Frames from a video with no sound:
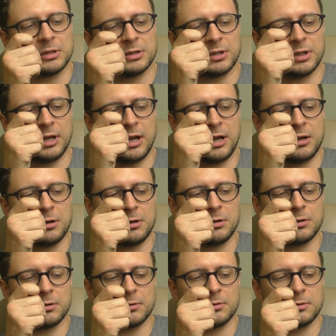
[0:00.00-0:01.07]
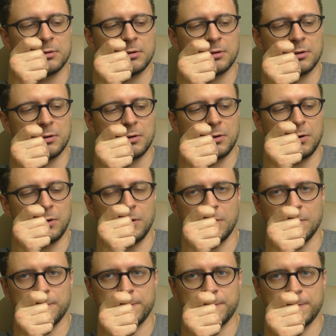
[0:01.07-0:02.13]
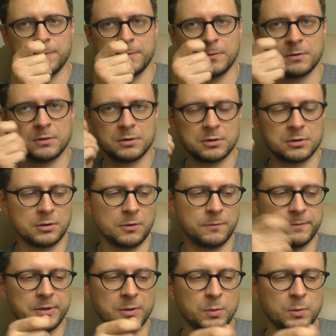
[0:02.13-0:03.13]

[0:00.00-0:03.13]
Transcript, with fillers: the angle of of the